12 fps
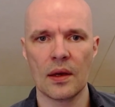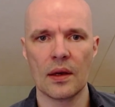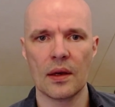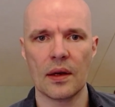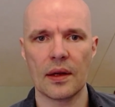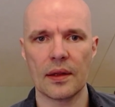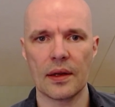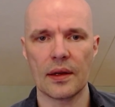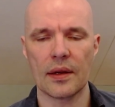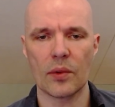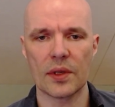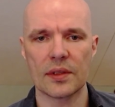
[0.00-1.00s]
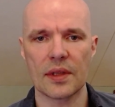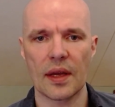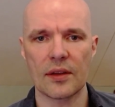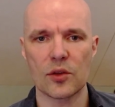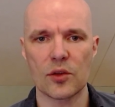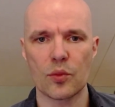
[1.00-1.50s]
And then he wins the
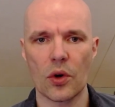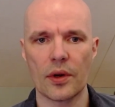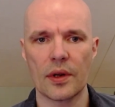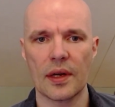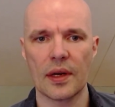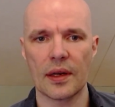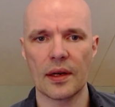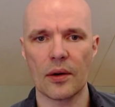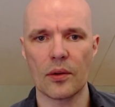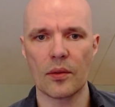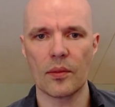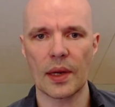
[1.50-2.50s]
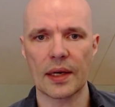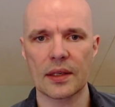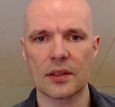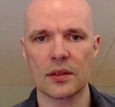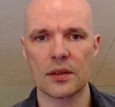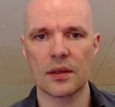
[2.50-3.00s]
h-pawn, and now
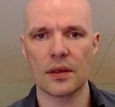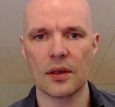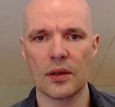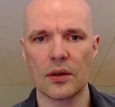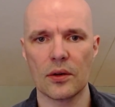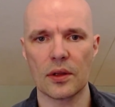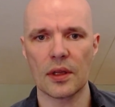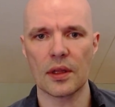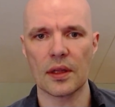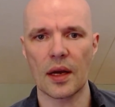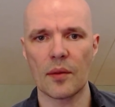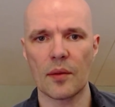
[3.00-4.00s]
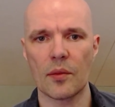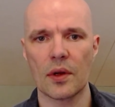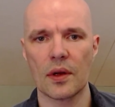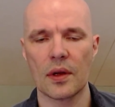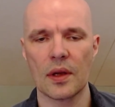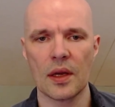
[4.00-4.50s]
black's not in time.
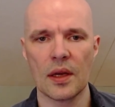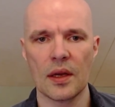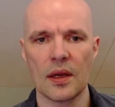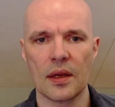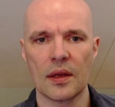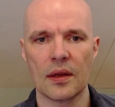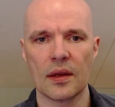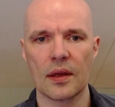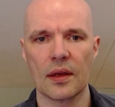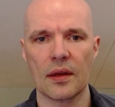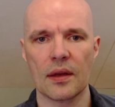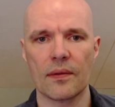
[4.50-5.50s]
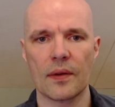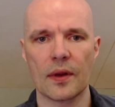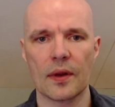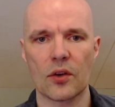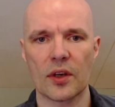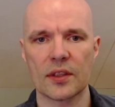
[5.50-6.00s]
If he
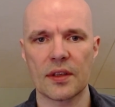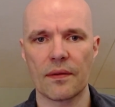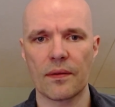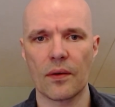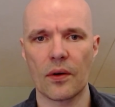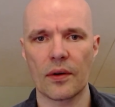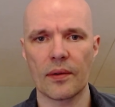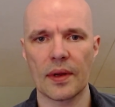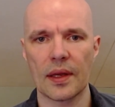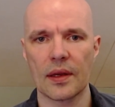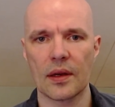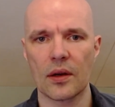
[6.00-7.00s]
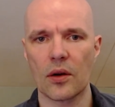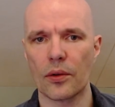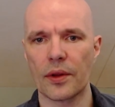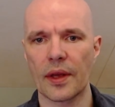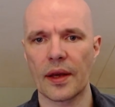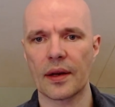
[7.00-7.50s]
tries f4, we go
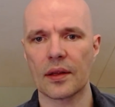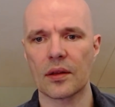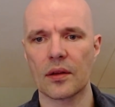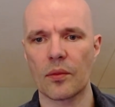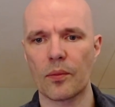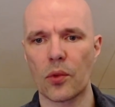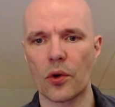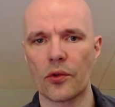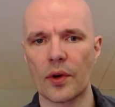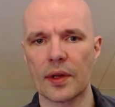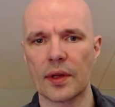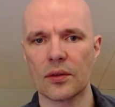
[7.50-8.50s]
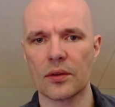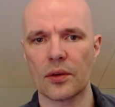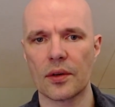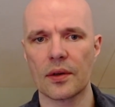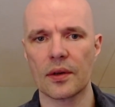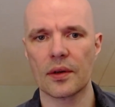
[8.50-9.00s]
there and the pawn runs, or
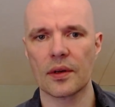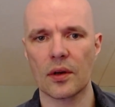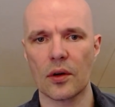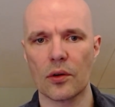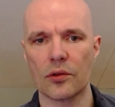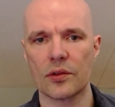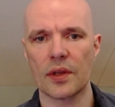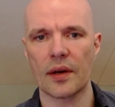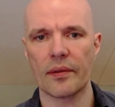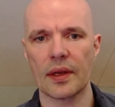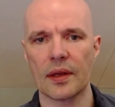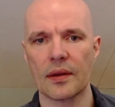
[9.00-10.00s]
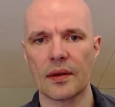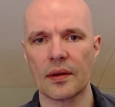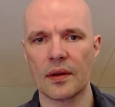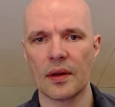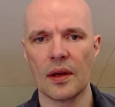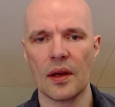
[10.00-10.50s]
goes there,
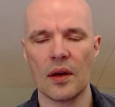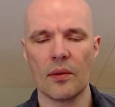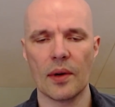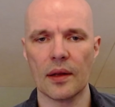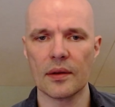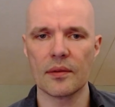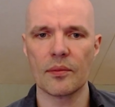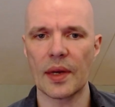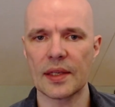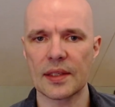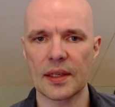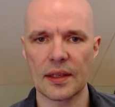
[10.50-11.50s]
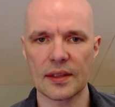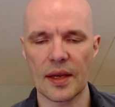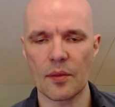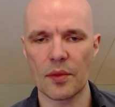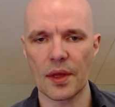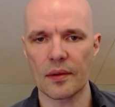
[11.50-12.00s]
well, basically the
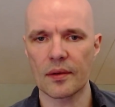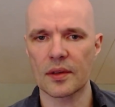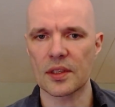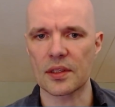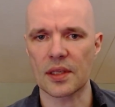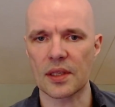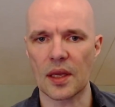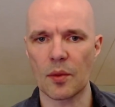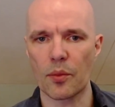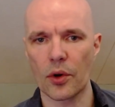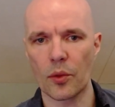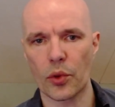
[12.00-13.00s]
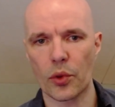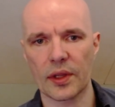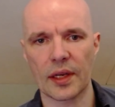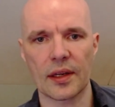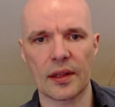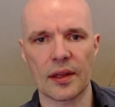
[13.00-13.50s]
same thing, just keep the pawn
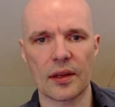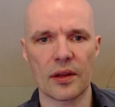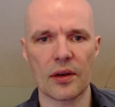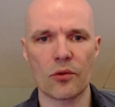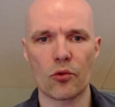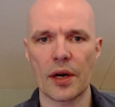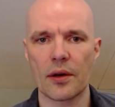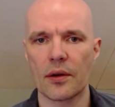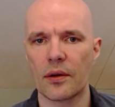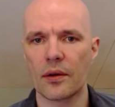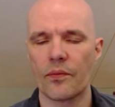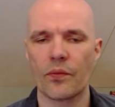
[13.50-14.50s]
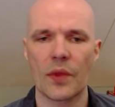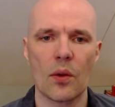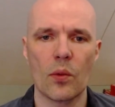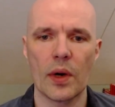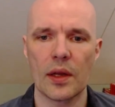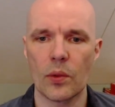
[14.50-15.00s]
protected and then run.
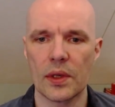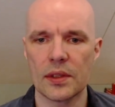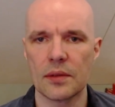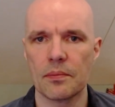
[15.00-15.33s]
White wins.